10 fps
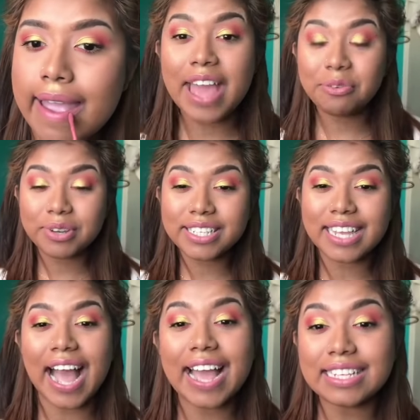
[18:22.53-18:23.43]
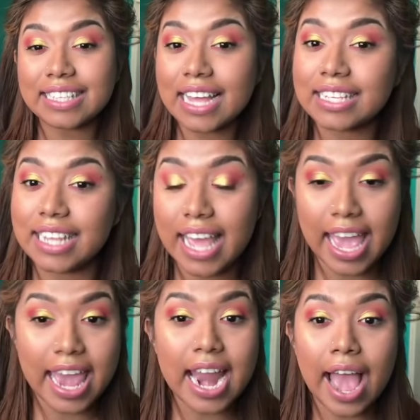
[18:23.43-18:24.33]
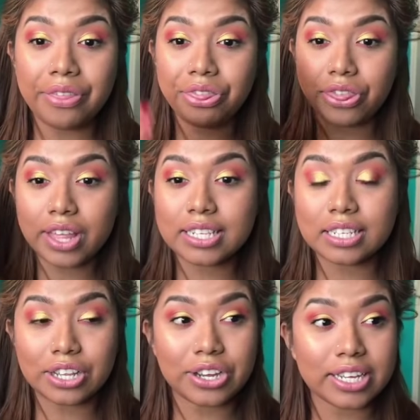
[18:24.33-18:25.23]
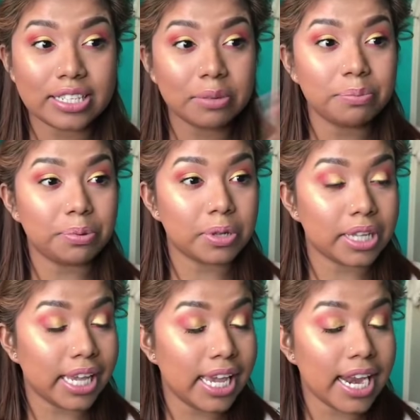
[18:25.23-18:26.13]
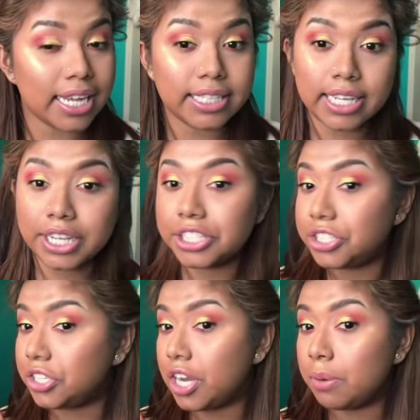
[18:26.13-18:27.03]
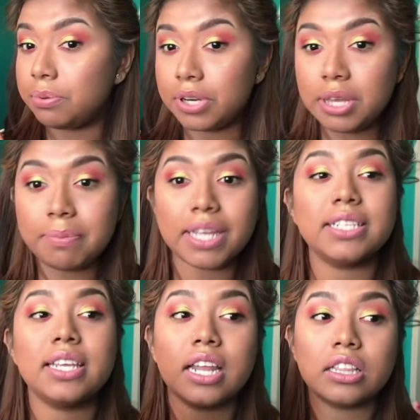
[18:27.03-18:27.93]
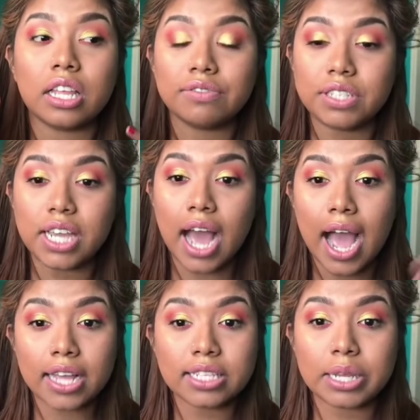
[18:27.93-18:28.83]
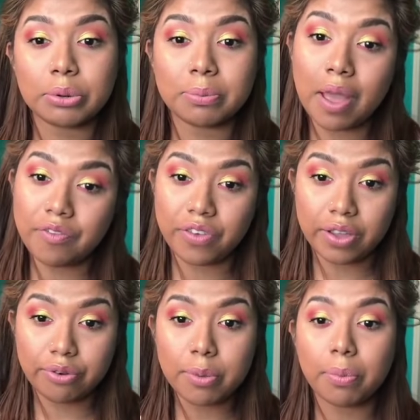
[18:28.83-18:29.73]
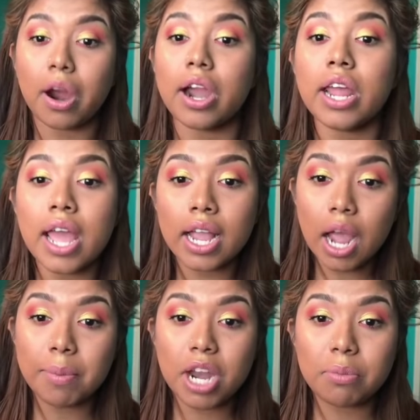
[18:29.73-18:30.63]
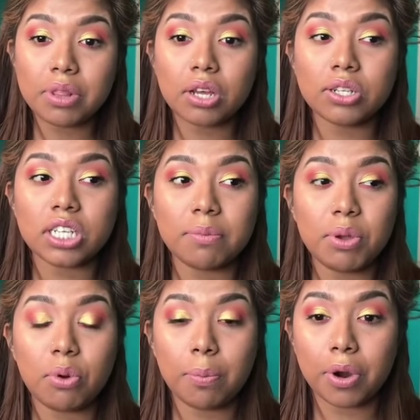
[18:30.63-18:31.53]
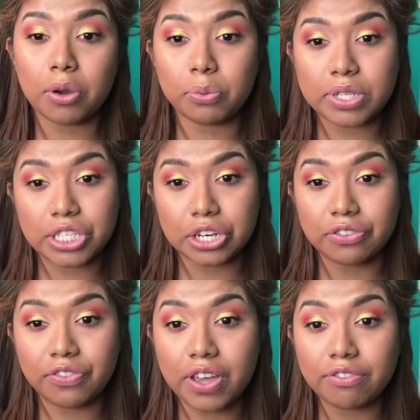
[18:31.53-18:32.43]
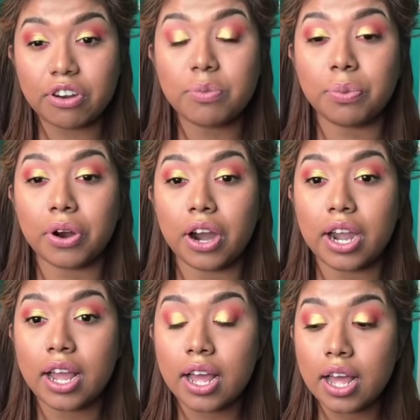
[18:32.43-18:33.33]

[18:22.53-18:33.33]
Anyways, guys, that's it. This look is complete. I think it turned out pretty amazing. I love the eyes. They were my favorite part. Comment down below and tell me what part was your favorite part.